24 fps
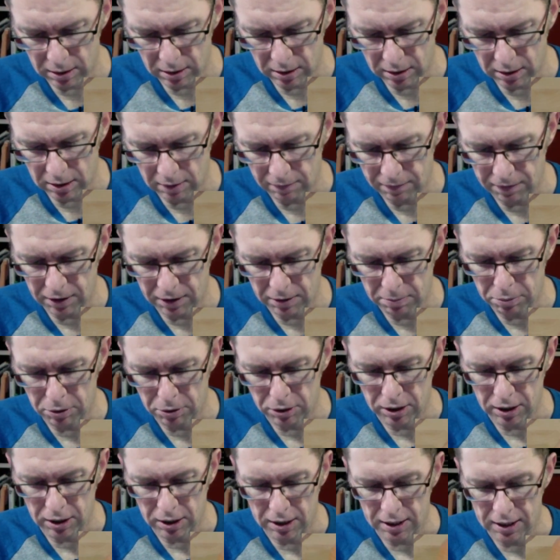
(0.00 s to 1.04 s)
the first
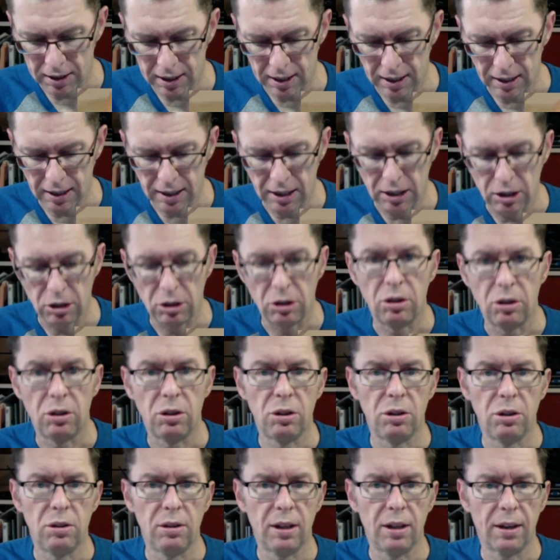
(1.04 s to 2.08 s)
point I'd say is
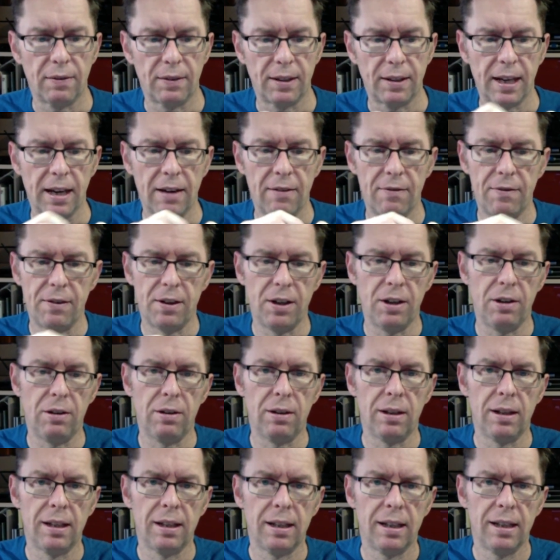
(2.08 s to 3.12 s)
you have to get a
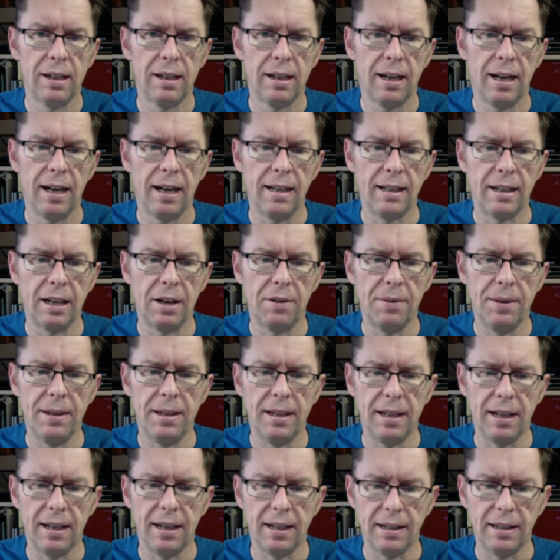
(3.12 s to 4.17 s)
file and go in
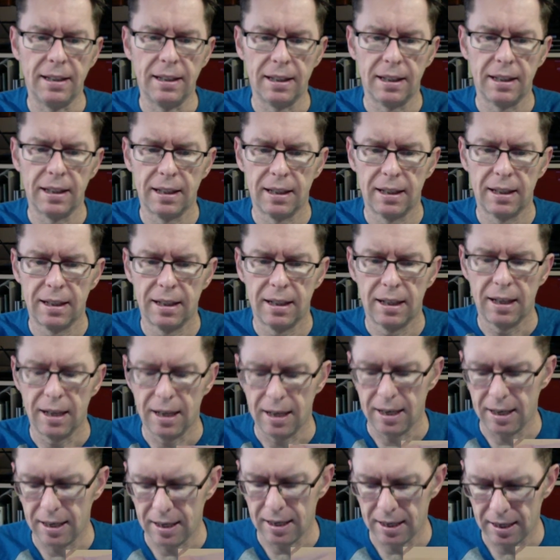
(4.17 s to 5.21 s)
these
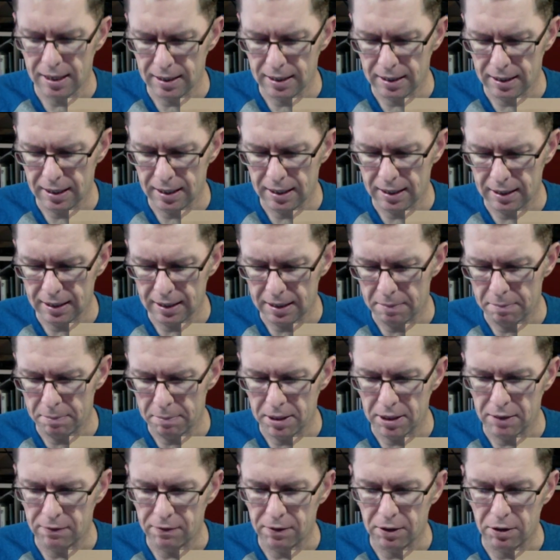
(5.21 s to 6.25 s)
and get
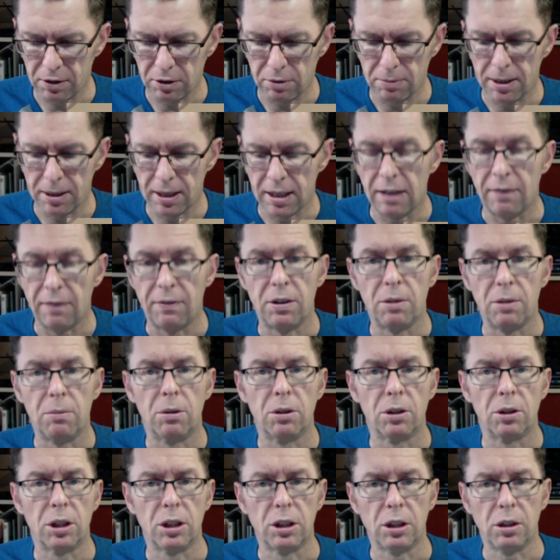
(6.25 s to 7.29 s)
bits filed away if you
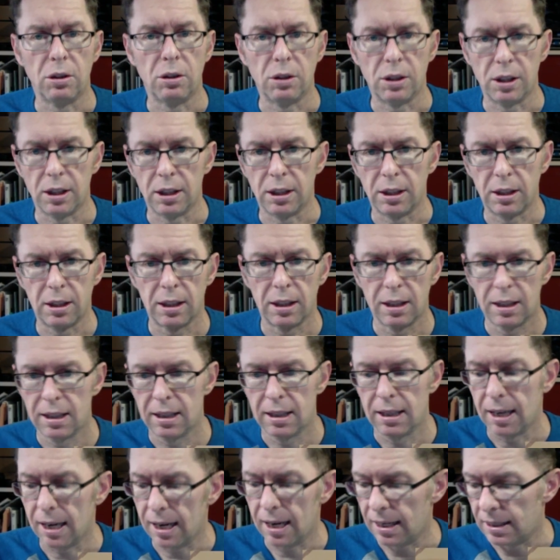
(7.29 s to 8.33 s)
want to use this
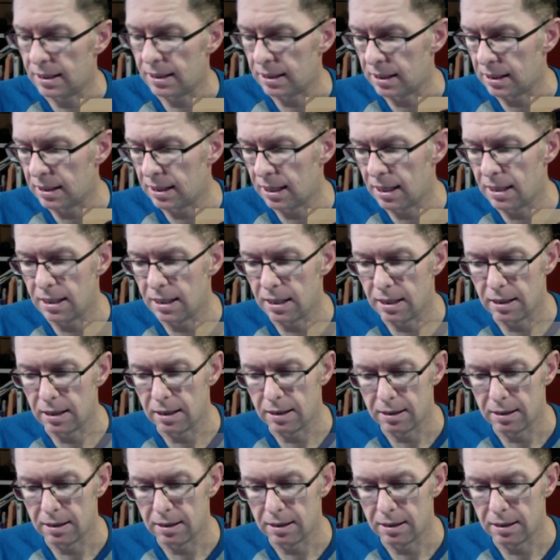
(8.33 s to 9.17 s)
as intended.